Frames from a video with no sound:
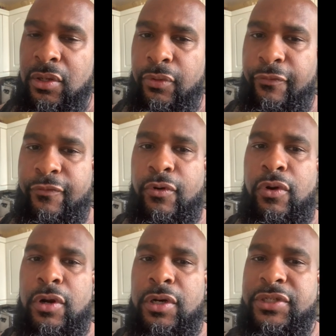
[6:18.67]

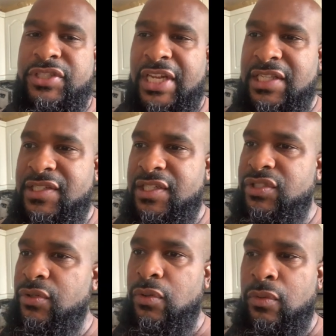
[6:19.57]
for Chelsea
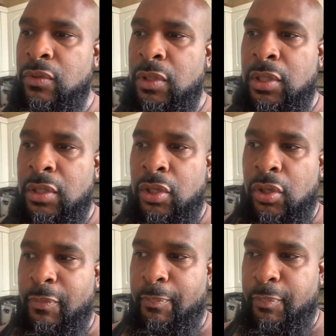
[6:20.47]
to
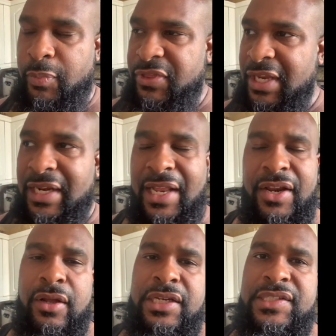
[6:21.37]
think that
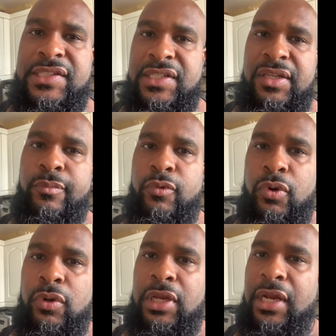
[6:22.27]
they're going to
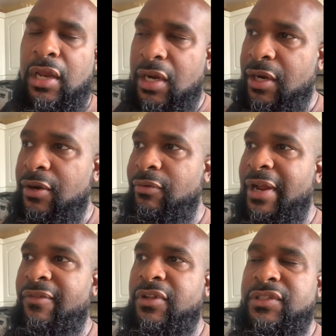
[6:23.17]
steamroll the London
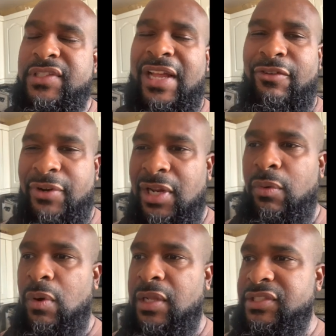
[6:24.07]
rivals. I really
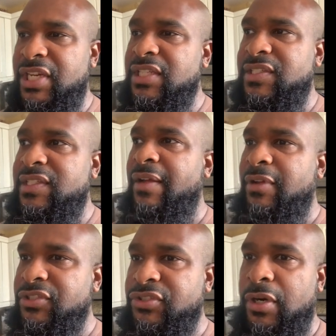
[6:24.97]
want Chelsea to have
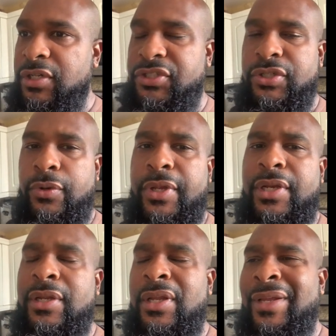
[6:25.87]
a strong
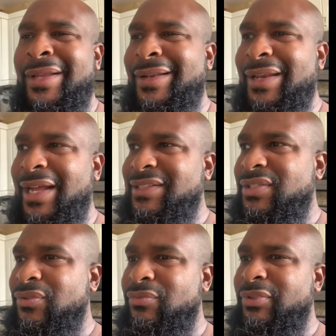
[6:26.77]
showing, not
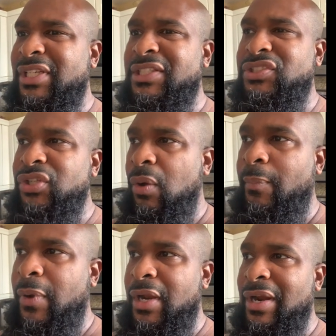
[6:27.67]
to really
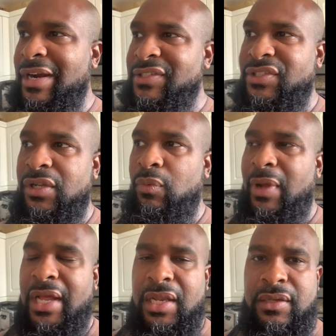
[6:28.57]
dump on Arsenal
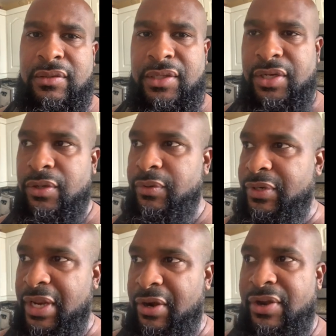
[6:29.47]
while,
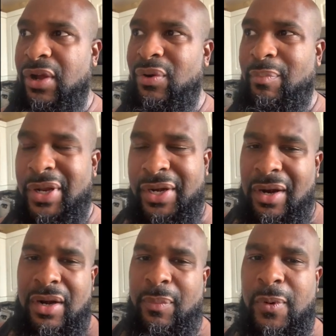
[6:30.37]
they're down, but
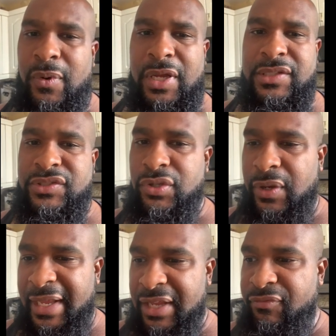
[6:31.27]
they're an opponent.
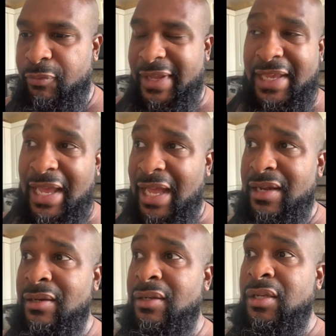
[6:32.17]
So if we can,